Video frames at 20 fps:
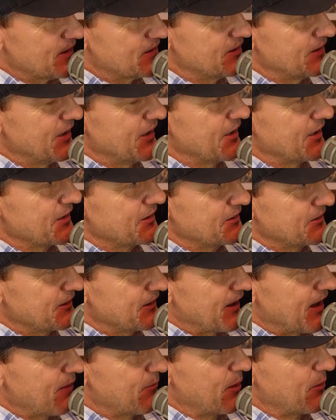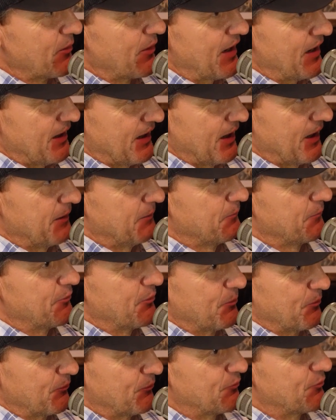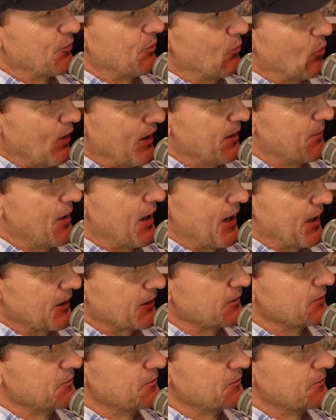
Yes, he did. I remember that name from way back.